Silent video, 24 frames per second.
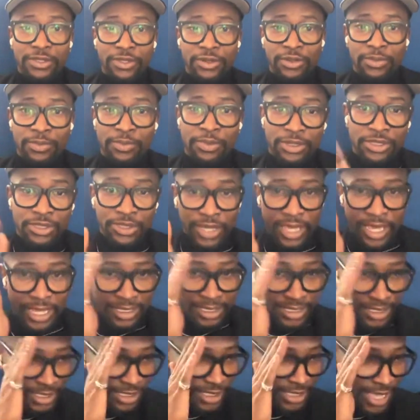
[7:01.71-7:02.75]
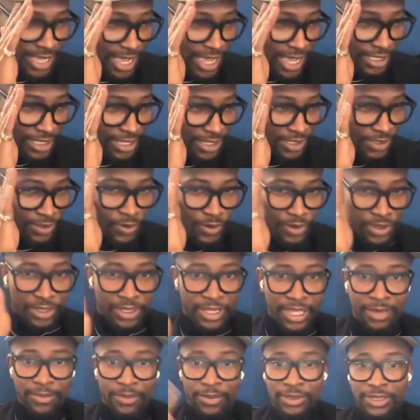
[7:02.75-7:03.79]
or put your hand to the side to ignore your
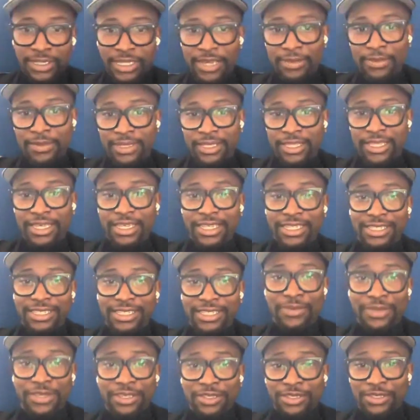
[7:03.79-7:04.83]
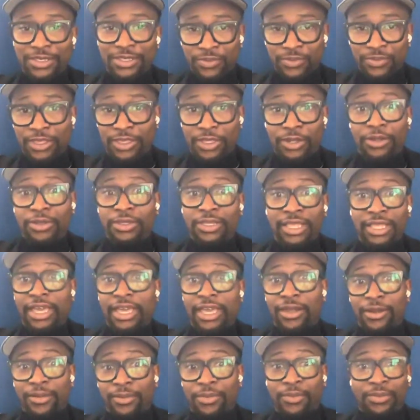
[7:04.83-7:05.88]
neighbor type of things. we can we learn
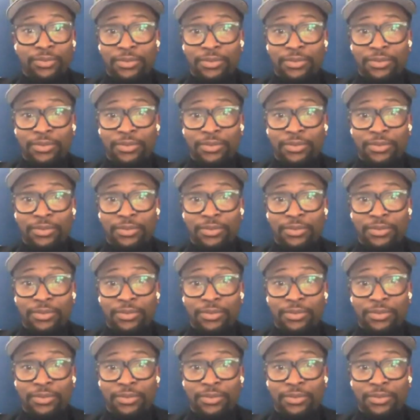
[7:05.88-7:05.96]
there.